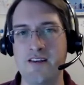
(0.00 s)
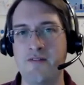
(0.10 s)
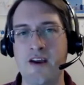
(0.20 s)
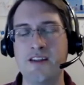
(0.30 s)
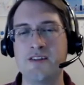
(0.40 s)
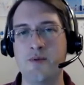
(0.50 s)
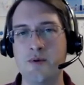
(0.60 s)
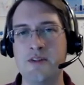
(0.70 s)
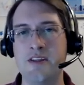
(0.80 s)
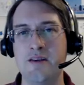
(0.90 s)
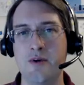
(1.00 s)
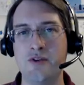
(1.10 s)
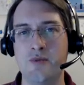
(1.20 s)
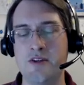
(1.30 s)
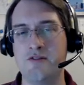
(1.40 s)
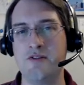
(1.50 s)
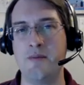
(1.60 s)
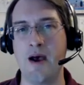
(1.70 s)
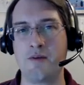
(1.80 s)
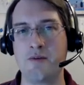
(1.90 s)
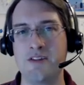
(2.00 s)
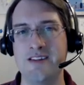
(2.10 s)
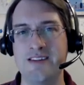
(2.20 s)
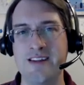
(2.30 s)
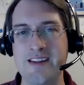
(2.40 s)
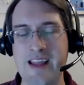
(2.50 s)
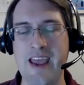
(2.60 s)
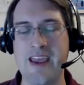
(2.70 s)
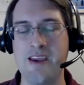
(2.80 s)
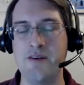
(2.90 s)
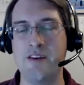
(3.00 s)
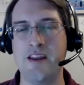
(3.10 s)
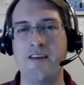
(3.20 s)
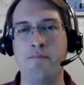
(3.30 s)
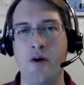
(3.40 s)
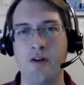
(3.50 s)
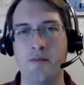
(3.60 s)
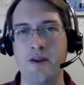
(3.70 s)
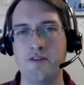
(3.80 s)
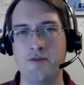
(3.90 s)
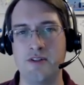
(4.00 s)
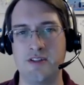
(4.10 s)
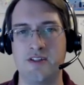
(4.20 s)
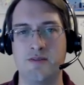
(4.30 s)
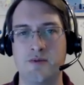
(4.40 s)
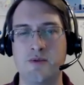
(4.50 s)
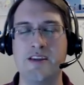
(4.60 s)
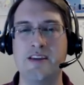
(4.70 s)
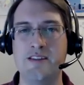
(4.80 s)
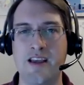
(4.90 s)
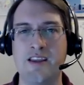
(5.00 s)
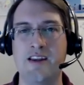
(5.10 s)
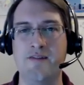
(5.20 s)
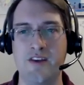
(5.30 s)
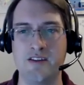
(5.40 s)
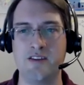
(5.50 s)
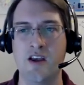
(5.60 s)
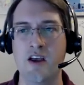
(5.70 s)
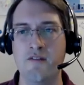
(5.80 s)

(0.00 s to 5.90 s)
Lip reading: In fact, it's what we see in most Western democracies today that have parliamentary systems where the executive is